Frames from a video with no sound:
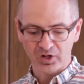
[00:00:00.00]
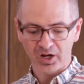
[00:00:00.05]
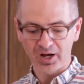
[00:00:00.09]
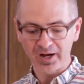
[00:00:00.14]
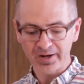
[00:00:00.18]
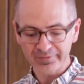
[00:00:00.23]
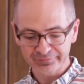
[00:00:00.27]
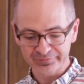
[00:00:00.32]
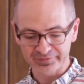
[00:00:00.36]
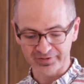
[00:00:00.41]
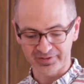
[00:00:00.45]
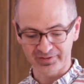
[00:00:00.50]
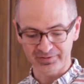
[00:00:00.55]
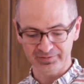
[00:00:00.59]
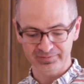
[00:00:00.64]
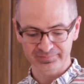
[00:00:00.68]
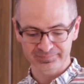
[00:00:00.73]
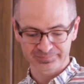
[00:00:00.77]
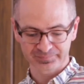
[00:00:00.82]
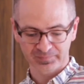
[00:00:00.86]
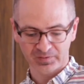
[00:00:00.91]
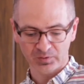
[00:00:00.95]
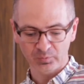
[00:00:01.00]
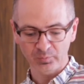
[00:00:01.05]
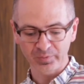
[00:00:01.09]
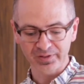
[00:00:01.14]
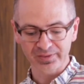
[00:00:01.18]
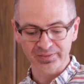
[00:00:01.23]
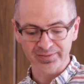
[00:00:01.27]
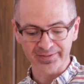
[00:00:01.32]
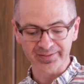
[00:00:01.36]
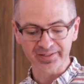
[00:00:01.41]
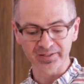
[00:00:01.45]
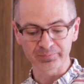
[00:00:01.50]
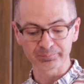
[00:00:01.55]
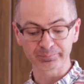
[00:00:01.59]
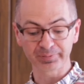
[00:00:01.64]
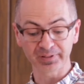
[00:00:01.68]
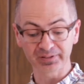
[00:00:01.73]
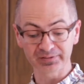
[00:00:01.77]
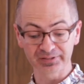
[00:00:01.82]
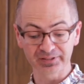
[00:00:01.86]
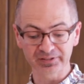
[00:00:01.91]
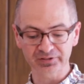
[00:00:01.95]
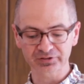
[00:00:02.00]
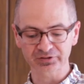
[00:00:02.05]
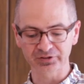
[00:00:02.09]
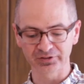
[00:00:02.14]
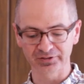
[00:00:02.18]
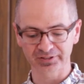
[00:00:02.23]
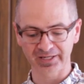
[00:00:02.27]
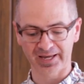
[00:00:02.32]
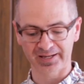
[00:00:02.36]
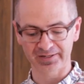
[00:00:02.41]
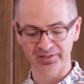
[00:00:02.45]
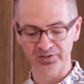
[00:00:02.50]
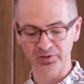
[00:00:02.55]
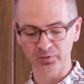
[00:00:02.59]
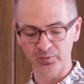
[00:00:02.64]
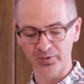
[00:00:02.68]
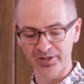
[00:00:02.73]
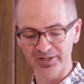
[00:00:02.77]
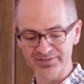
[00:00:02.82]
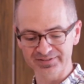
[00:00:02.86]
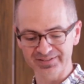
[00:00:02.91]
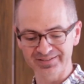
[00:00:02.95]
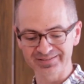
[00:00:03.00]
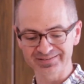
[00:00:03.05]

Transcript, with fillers: Often, we think in political categories